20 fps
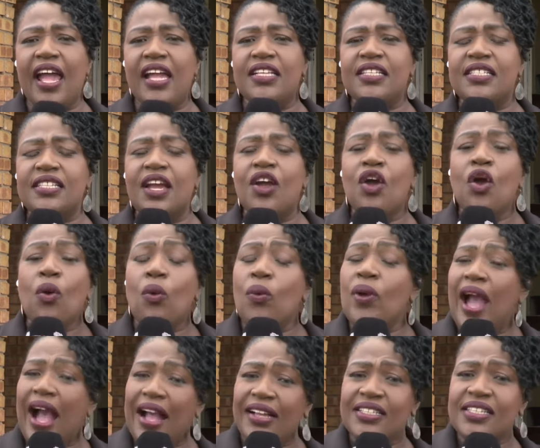And uh,
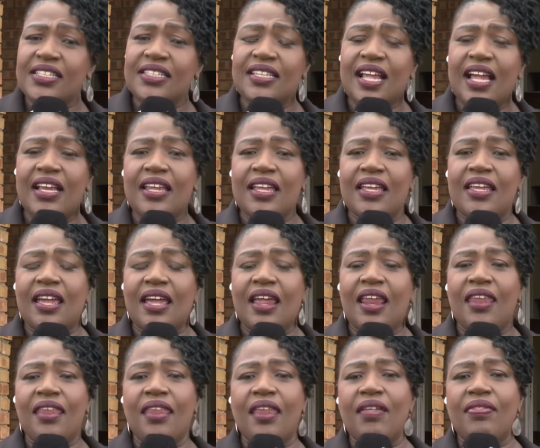we understand
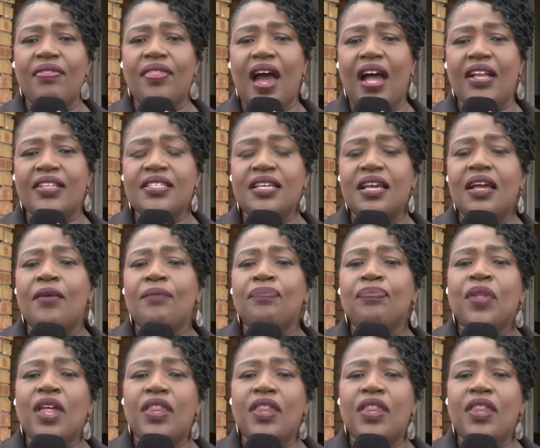again that uh,